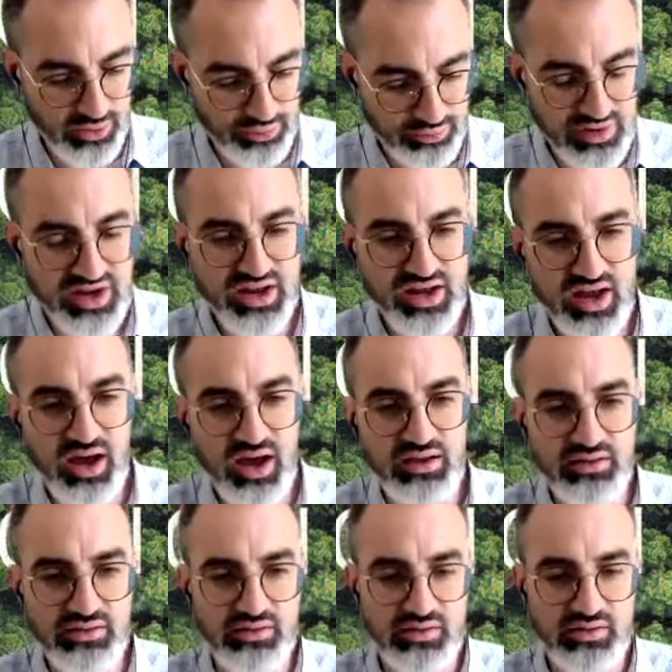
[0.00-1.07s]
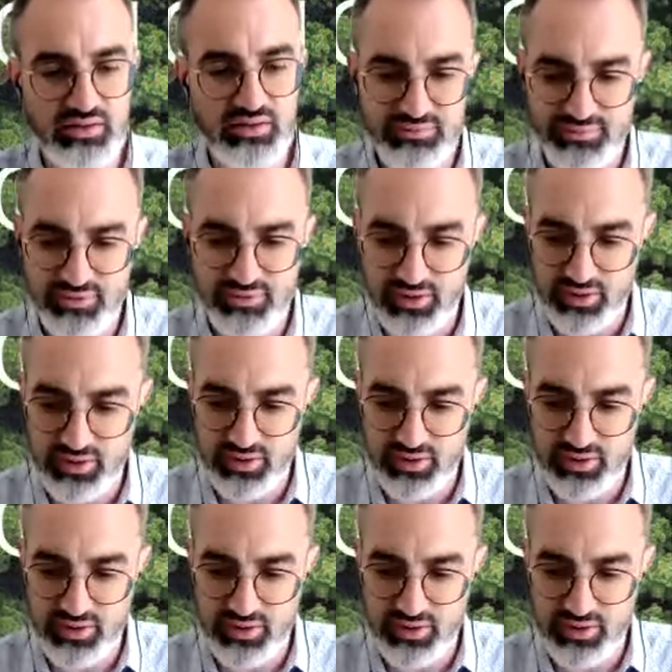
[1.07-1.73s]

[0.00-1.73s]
three kinds of uh,